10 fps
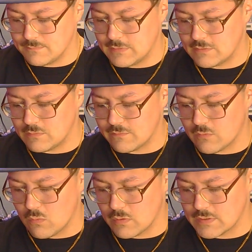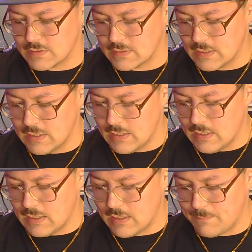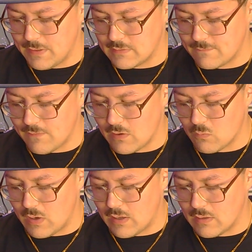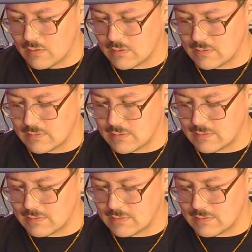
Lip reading: This was, of course, a bid to farewell and